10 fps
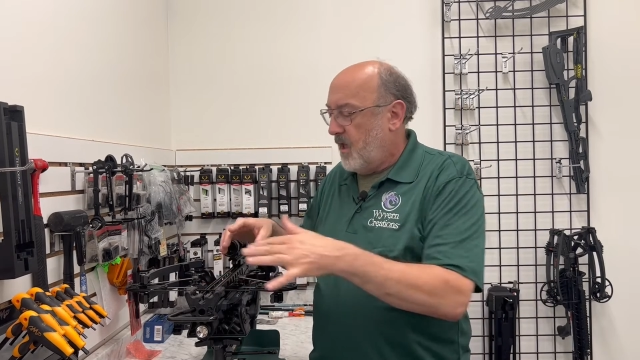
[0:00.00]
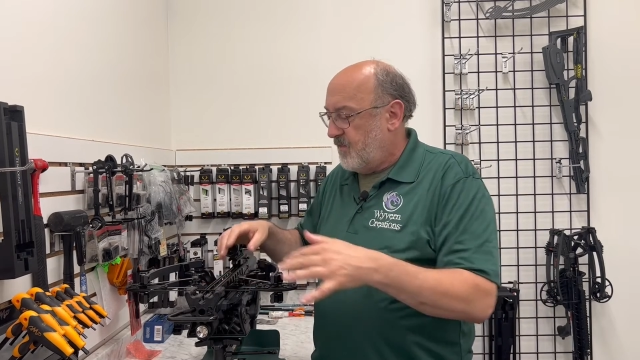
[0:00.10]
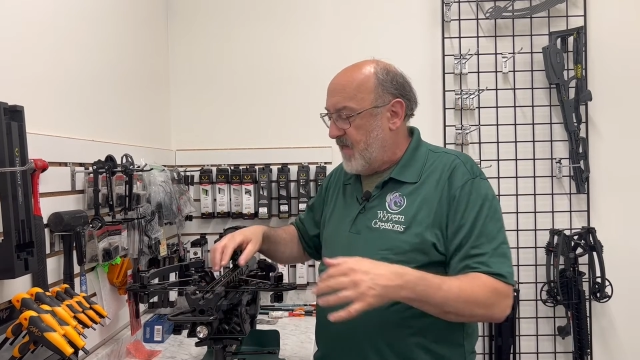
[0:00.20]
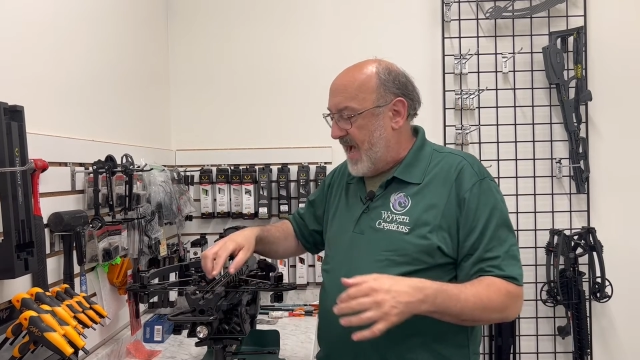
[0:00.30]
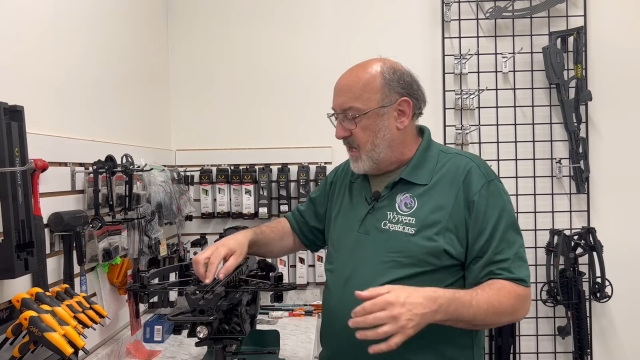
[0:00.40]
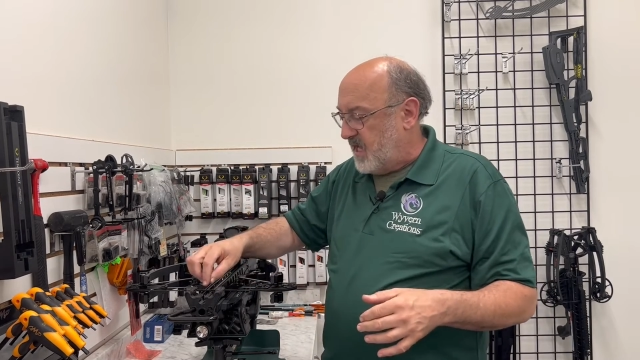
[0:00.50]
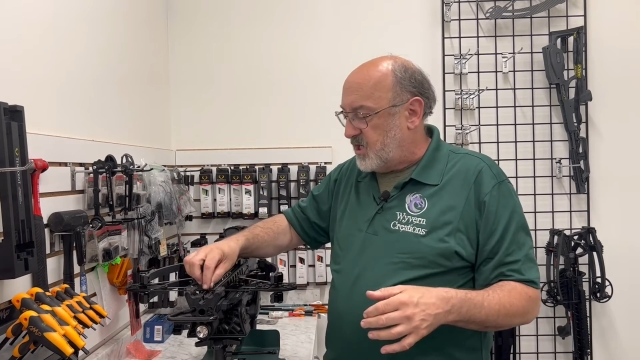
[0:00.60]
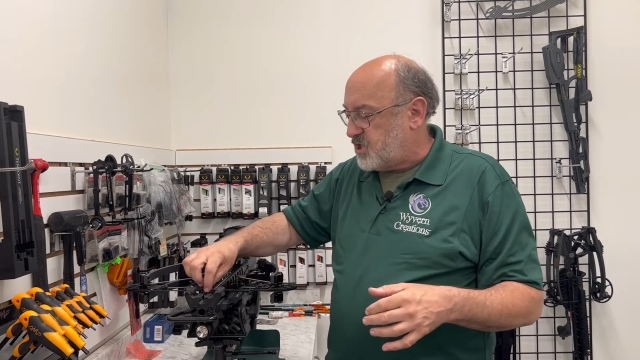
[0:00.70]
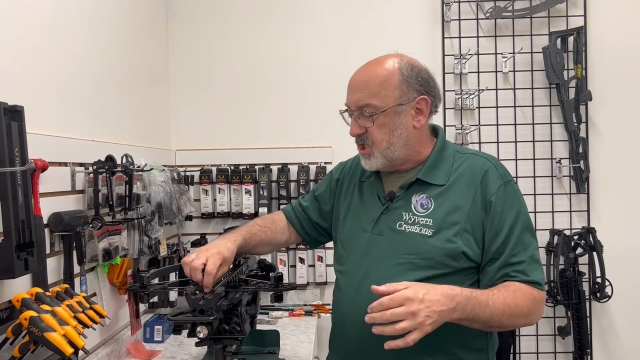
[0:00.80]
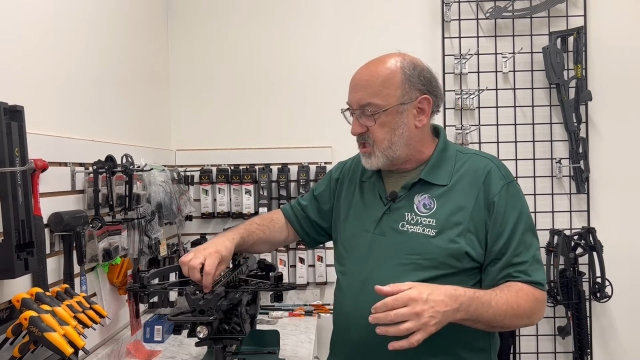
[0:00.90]
that
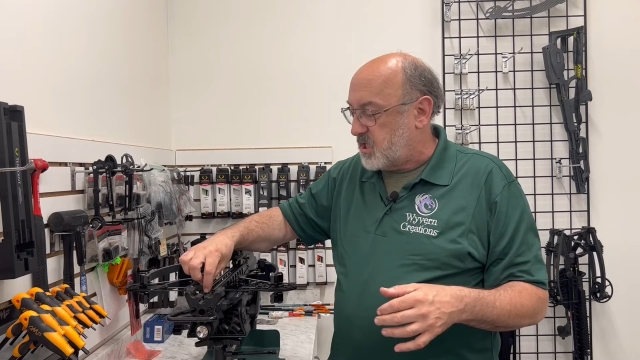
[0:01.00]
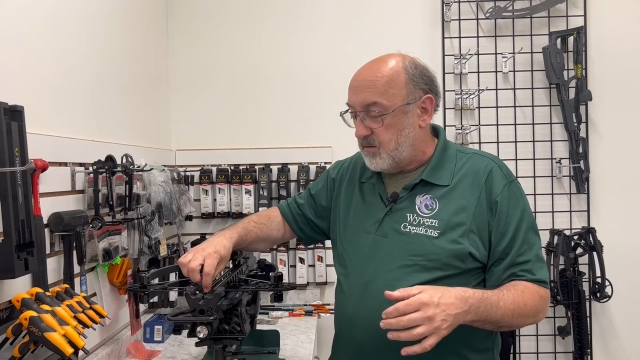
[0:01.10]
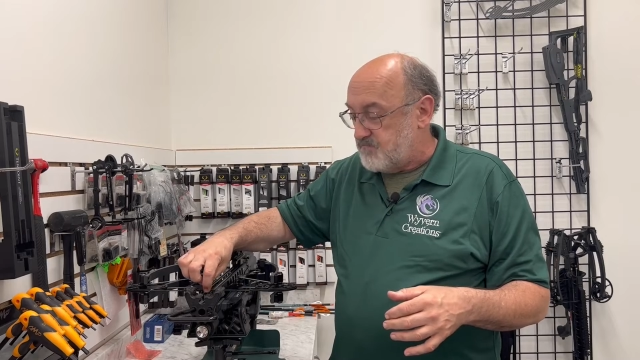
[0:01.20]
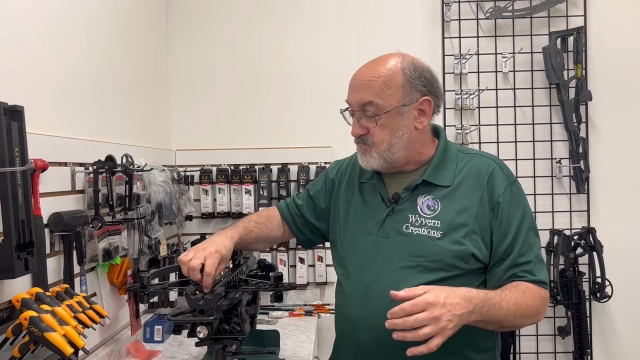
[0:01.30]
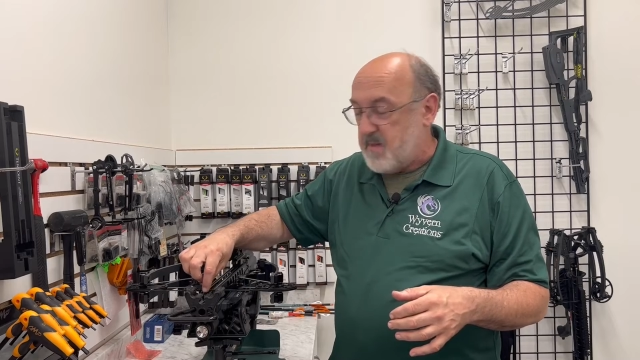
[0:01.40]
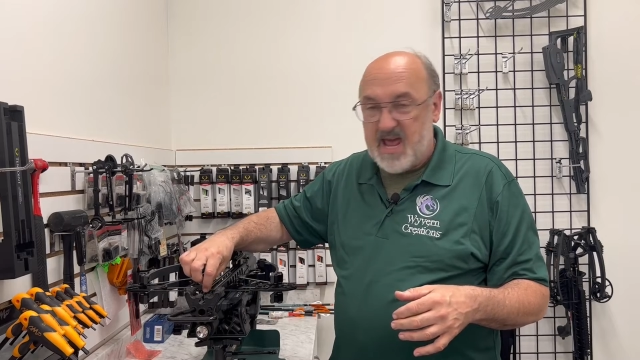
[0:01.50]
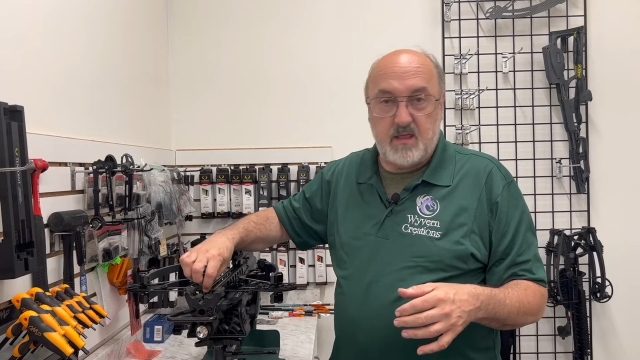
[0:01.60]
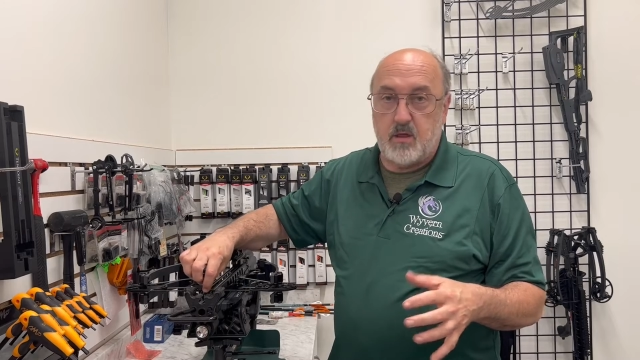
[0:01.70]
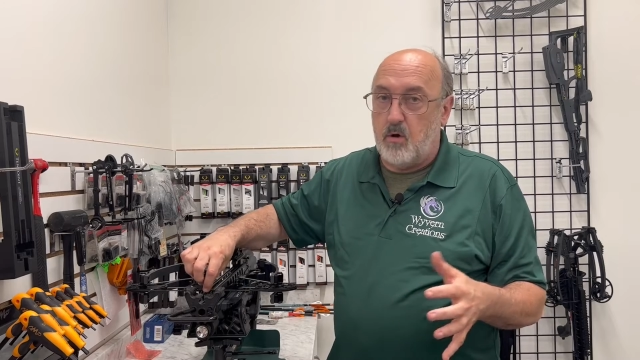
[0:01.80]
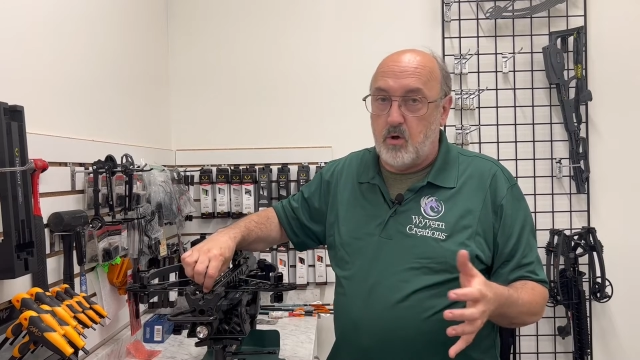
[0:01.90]
it's just
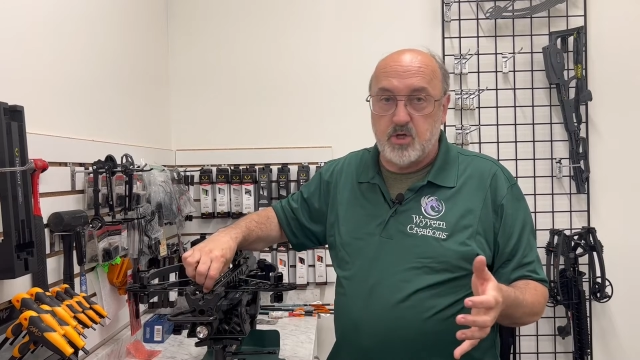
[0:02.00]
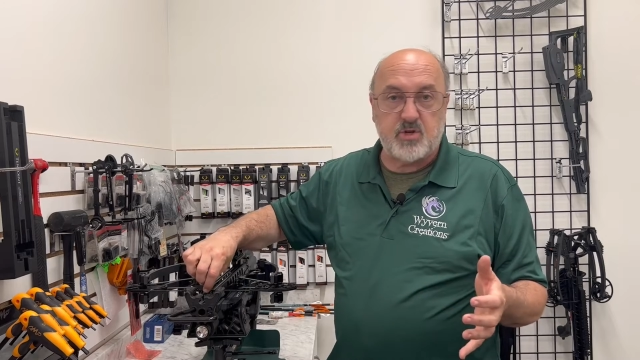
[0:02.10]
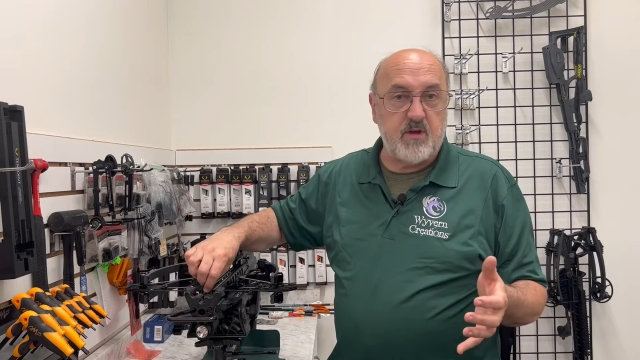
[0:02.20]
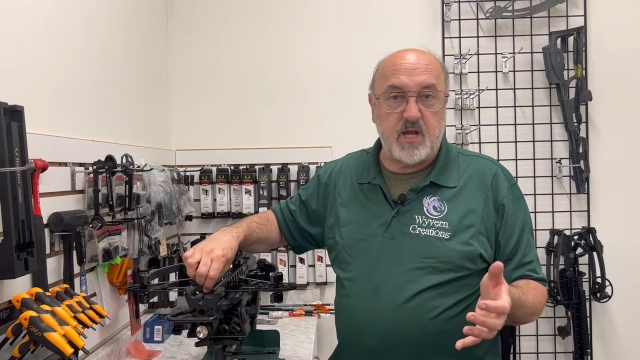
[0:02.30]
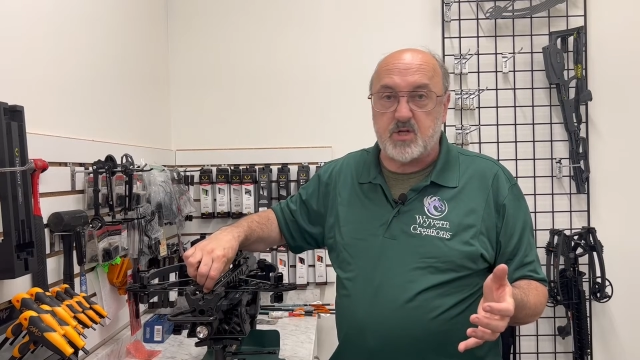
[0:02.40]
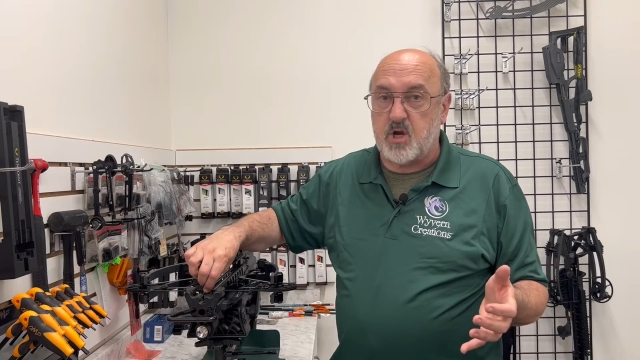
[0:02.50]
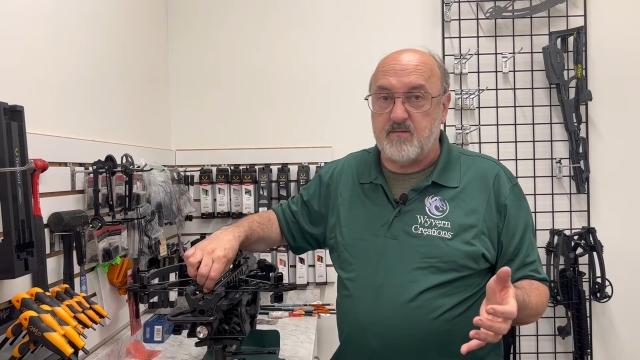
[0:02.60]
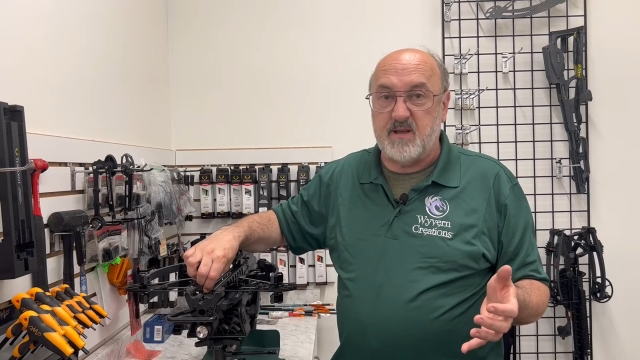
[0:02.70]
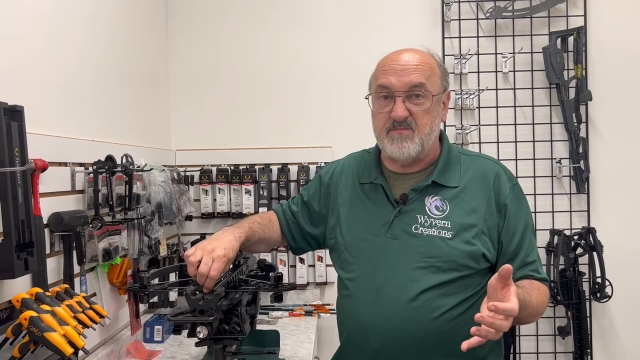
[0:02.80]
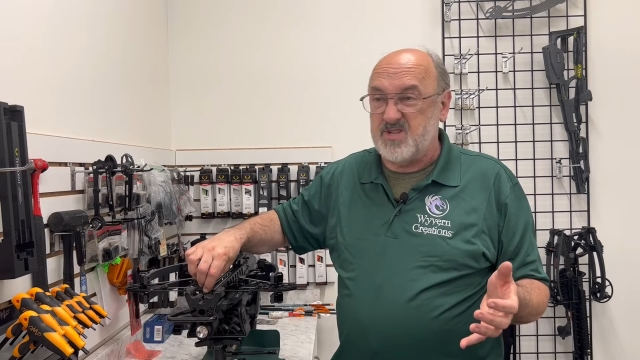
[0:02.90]
made the whole string and
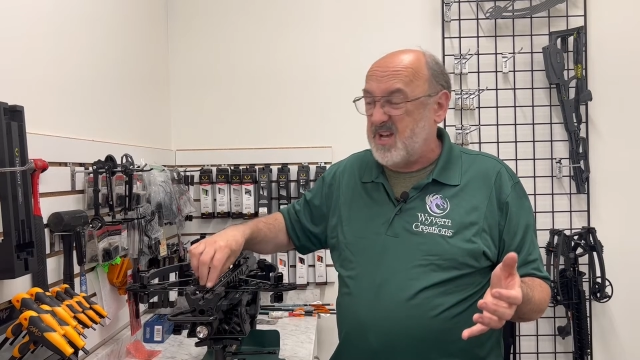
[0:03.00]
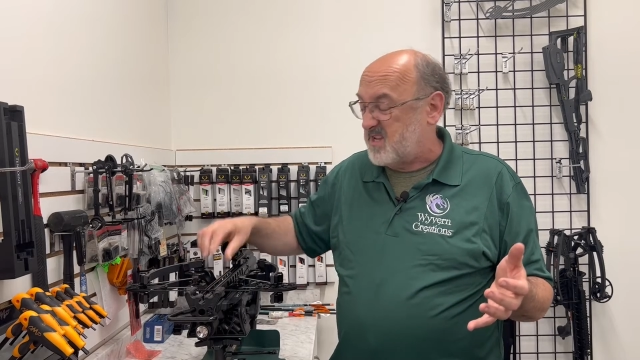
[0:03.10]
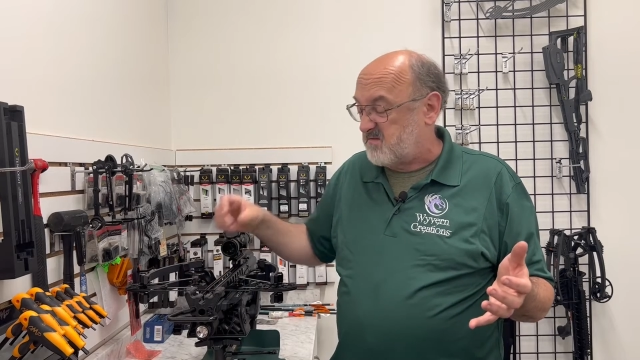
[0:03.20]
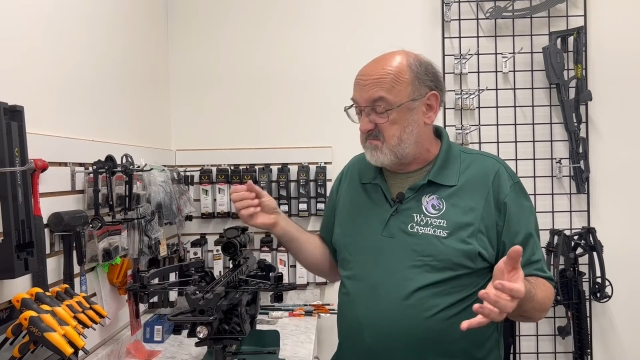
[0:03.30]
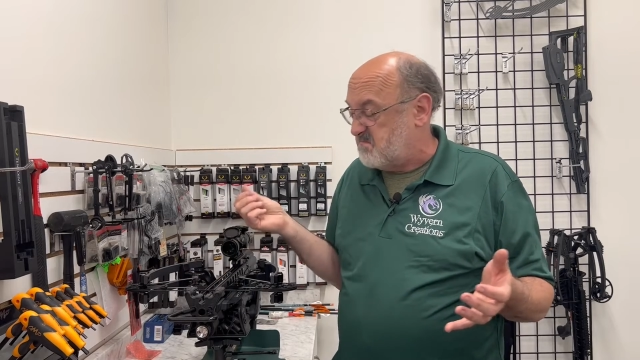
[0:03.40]
serving just